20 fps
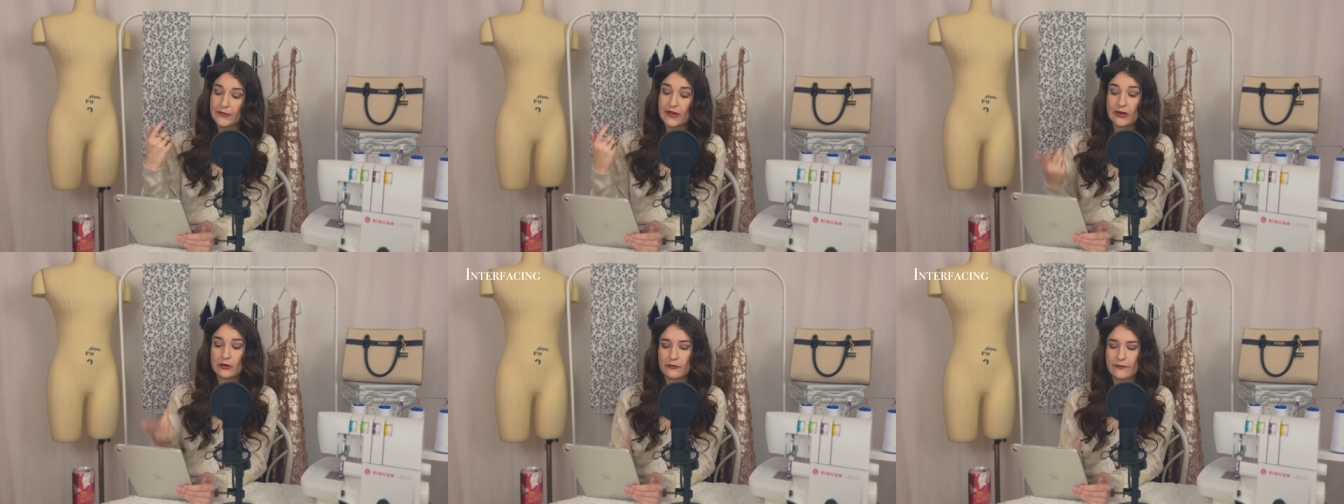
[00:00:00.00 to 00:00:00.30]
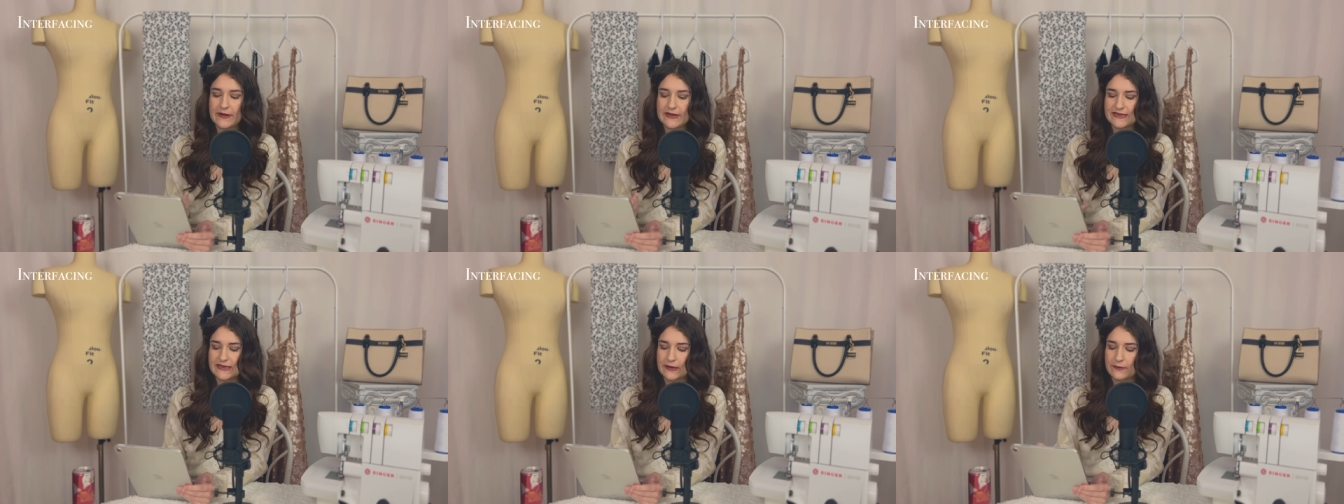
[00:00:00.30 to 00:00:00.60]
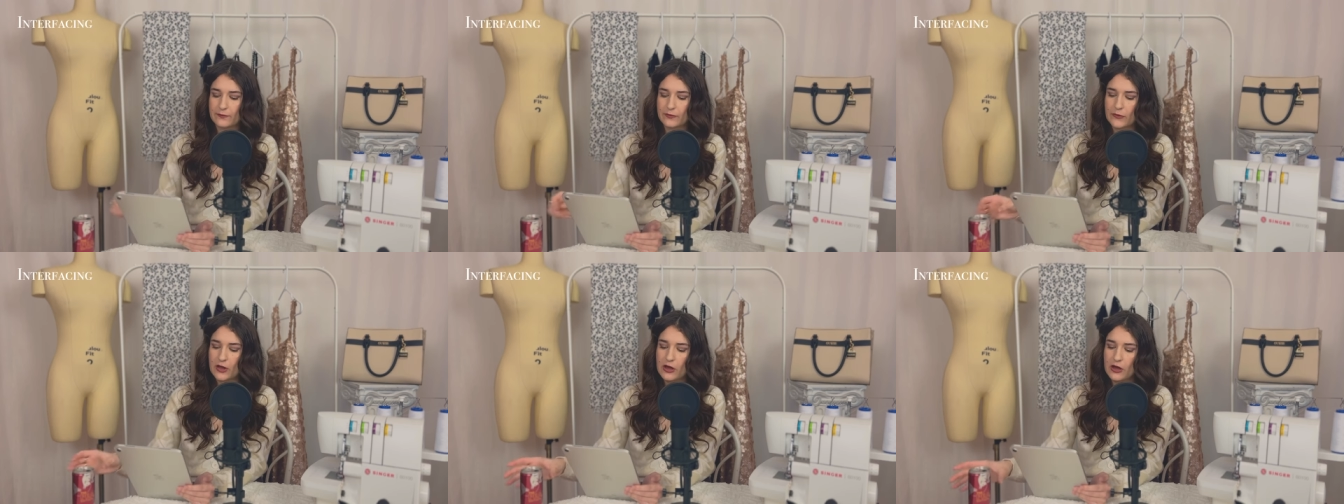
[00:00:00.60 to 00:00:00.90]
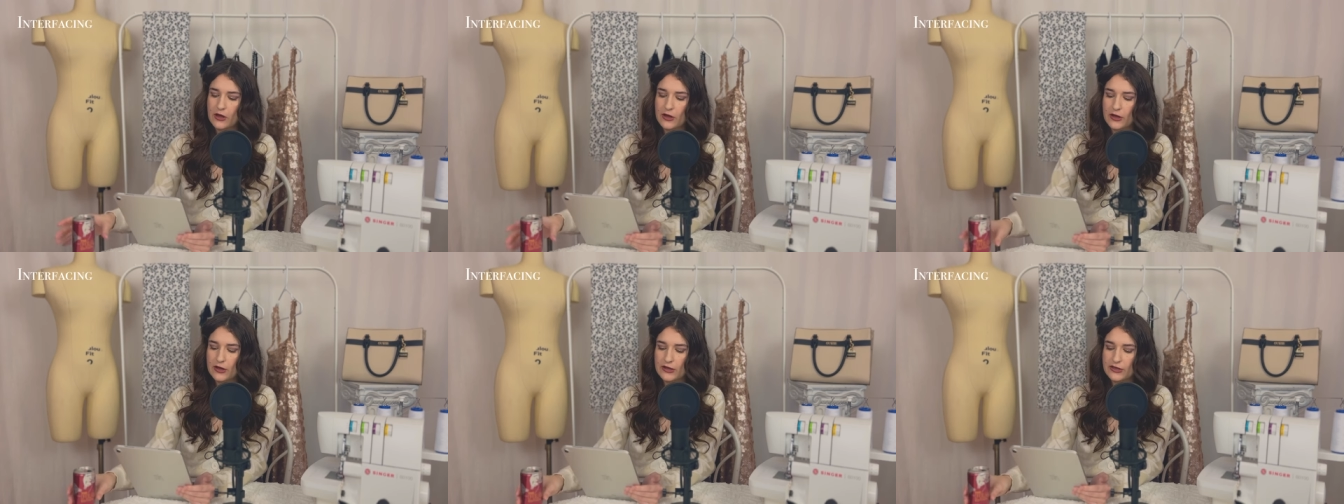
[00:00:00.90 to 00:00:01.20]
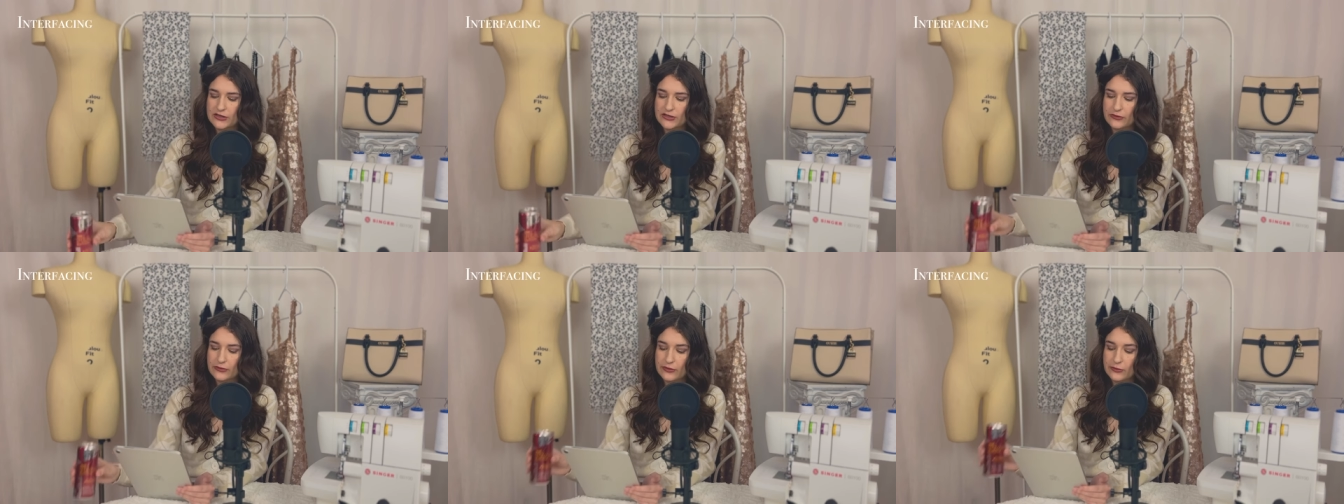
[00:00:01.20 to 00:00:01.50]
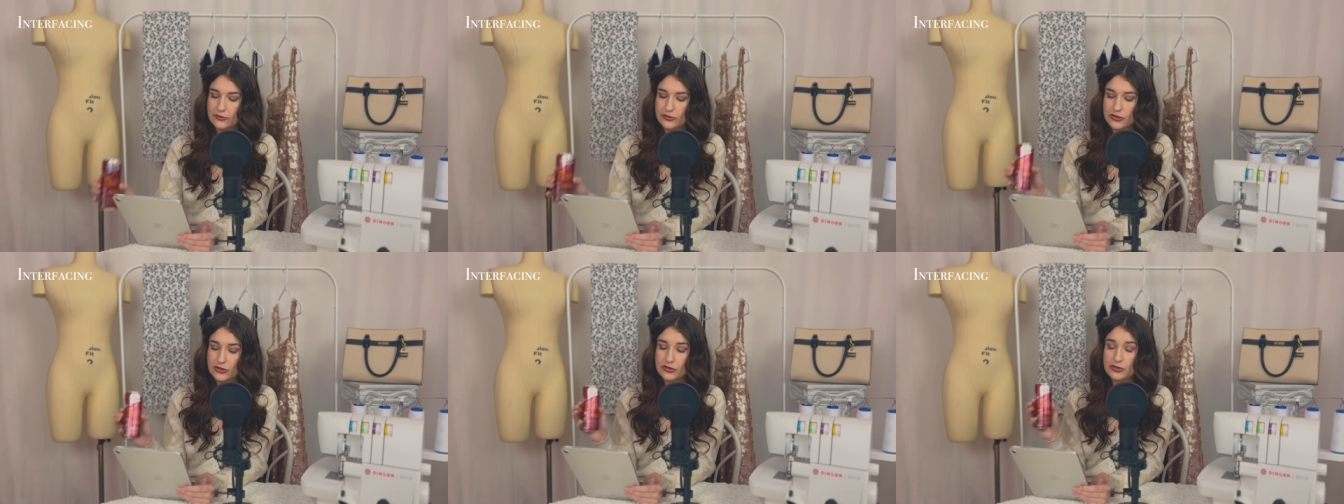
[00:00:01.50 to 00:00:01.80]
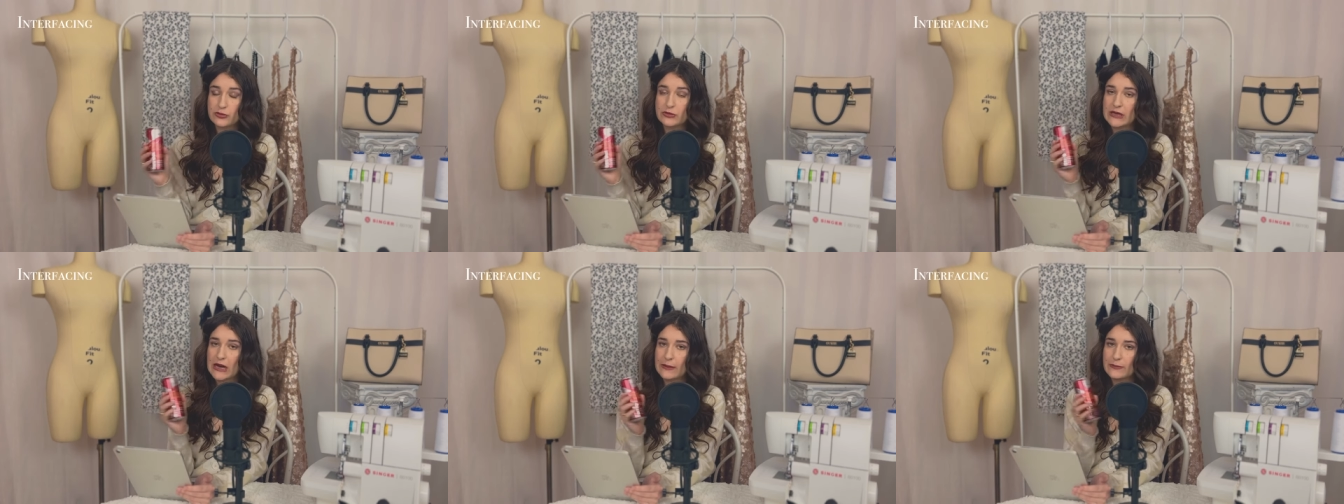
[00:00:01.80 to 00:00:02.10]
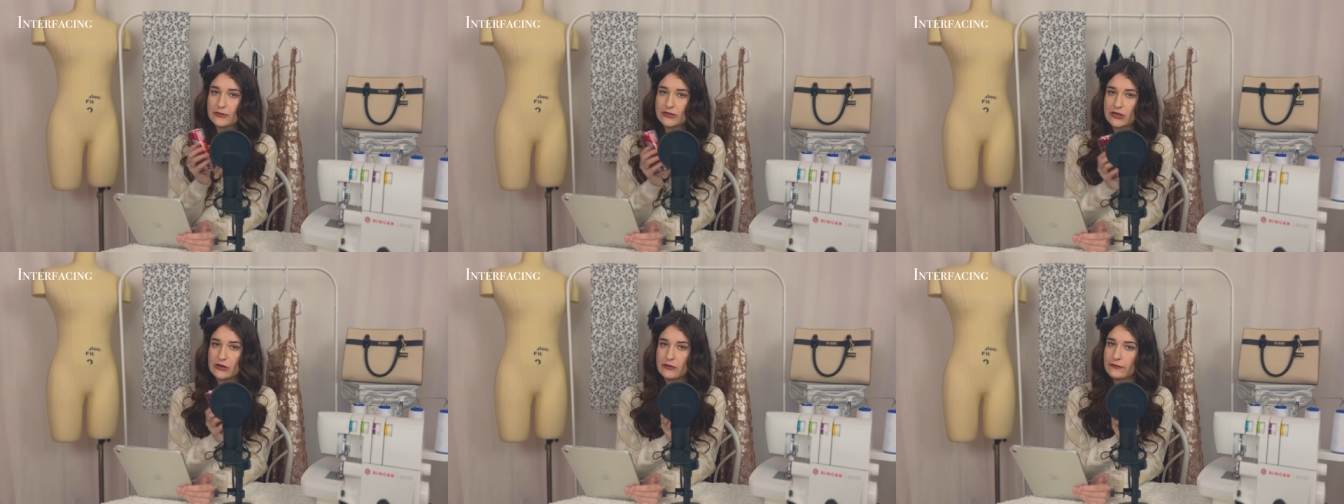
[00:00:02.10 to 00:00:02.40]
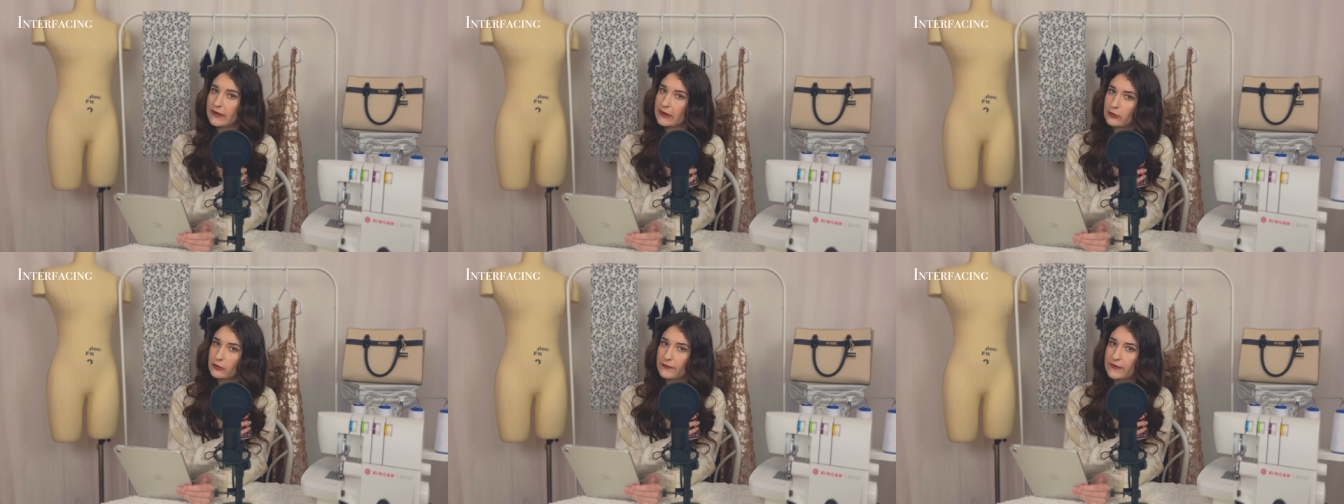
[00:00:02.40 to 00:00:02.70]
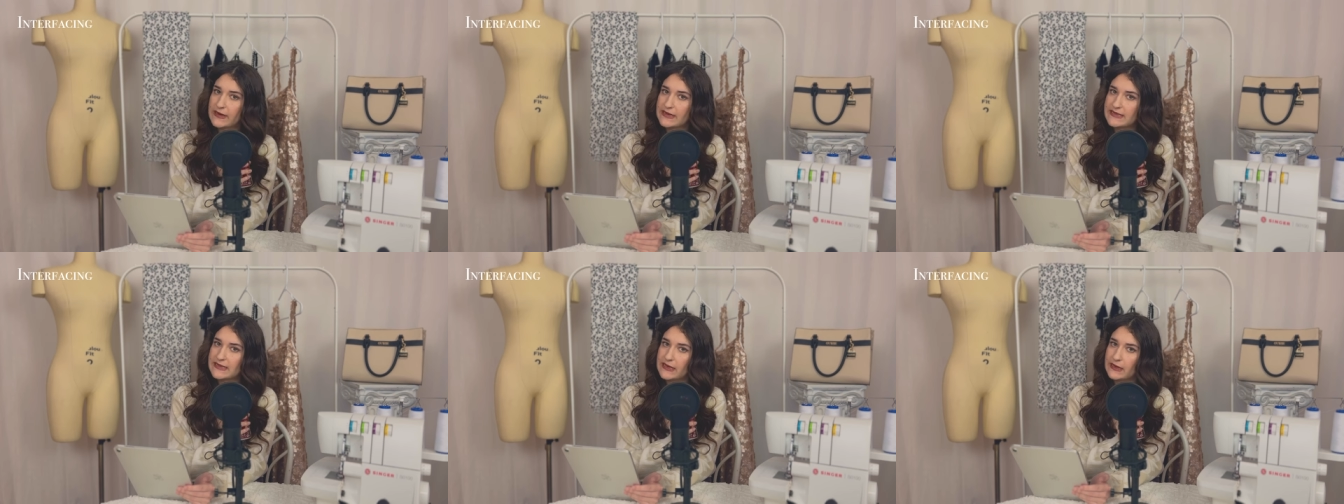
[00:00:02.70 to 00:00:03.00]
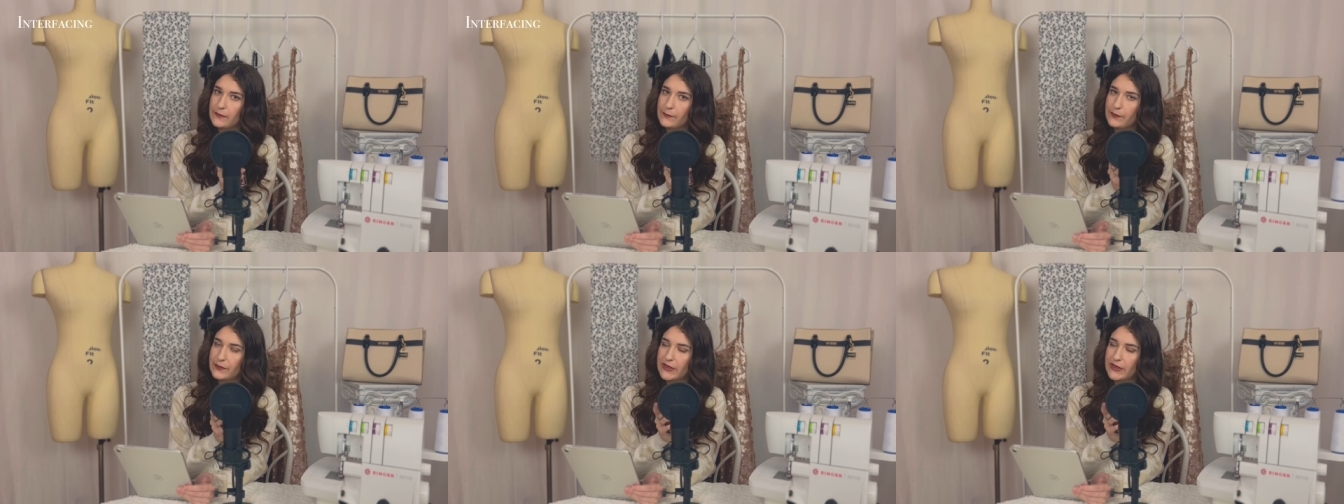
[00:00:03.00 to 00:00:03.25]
Interfacing. So there's two types of interfacing.